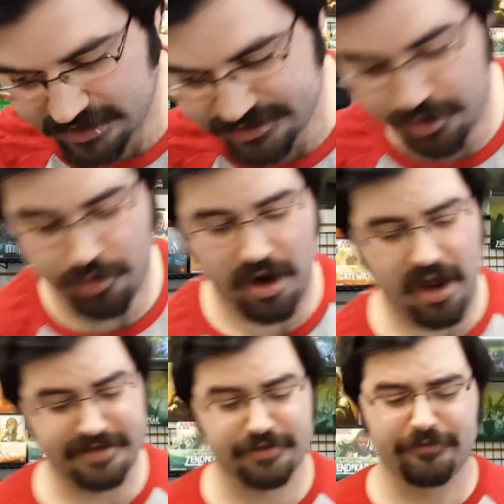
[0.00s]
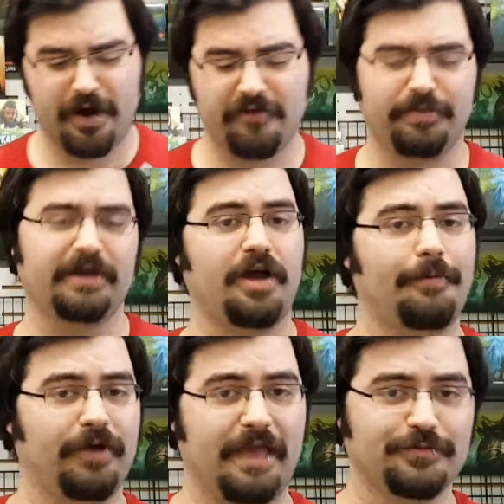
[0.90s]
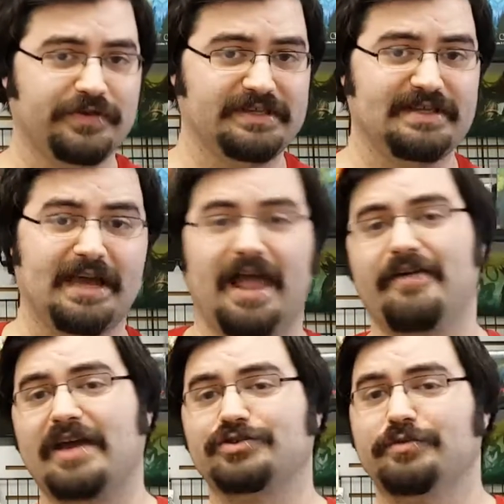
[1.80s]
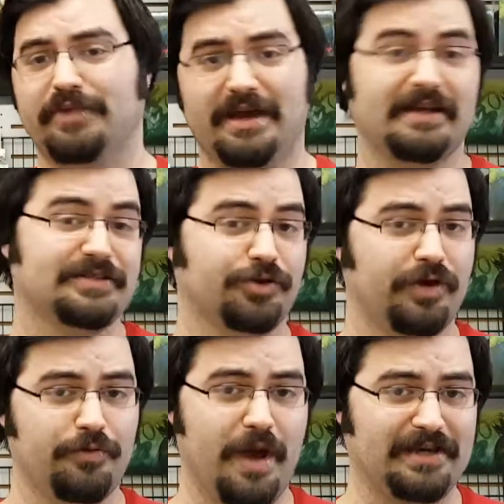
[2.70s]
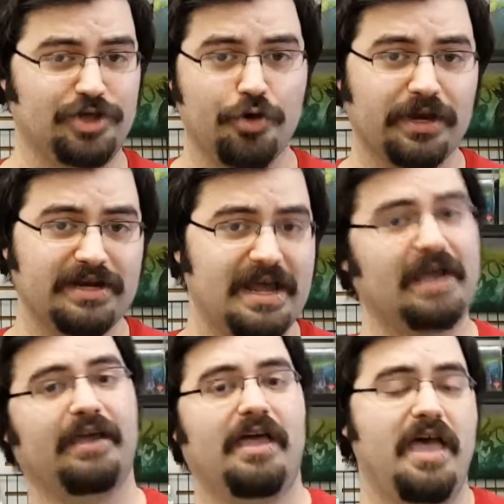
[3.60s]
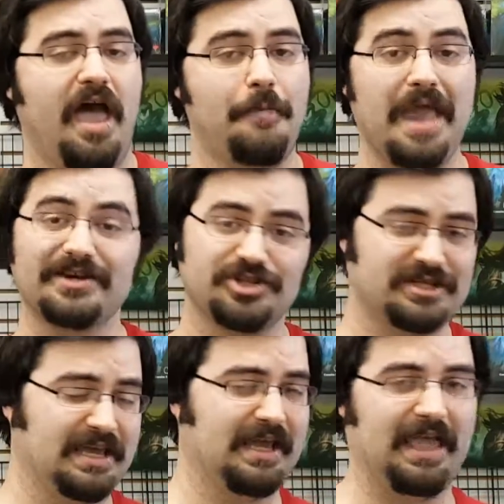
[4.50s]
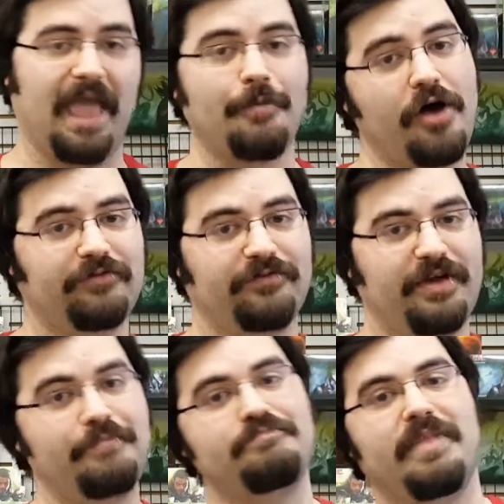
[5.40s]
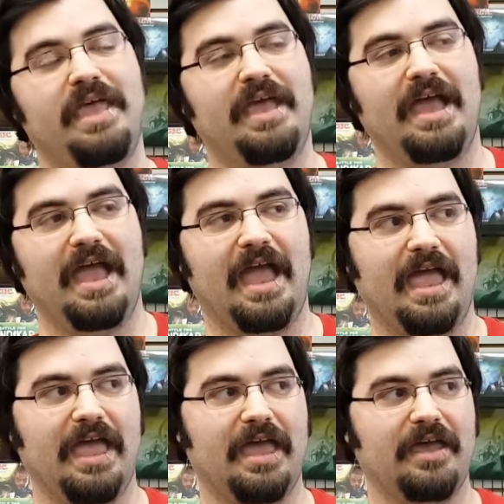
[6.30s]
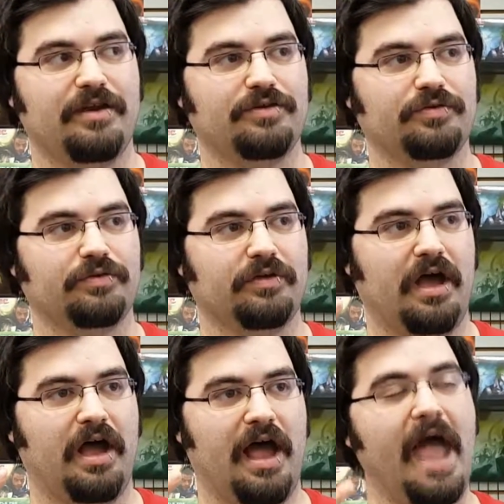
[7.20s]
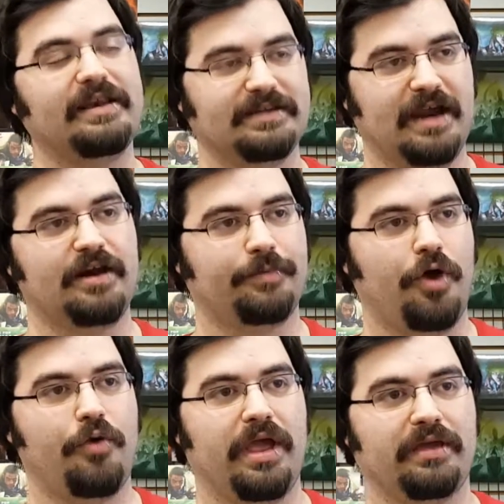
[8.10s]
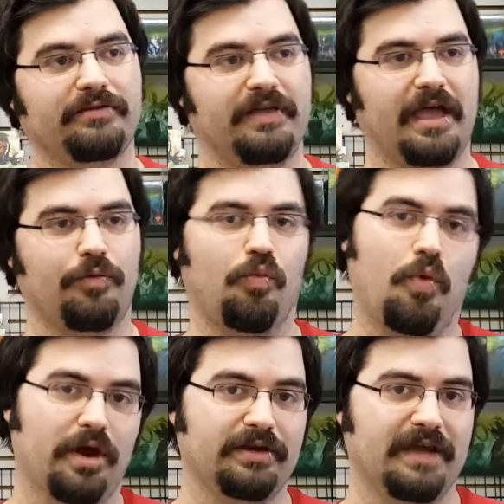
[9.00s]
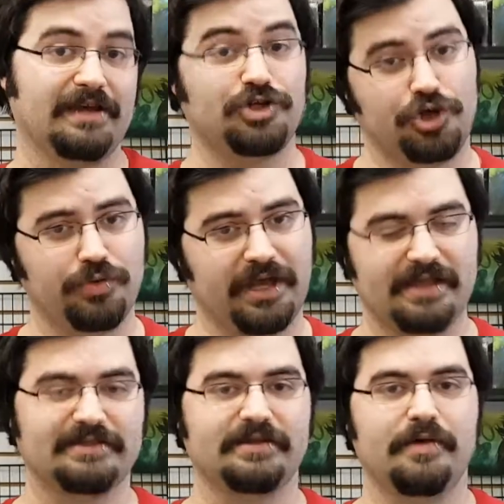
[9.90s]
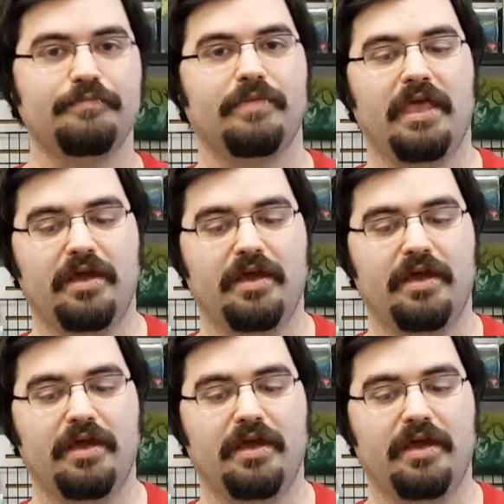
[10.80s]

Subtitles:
So far I've played a couple games with this deck. I've actually played against a green-white token deck. I managed to take a game off of them, and I did end up going like 1-2 against them.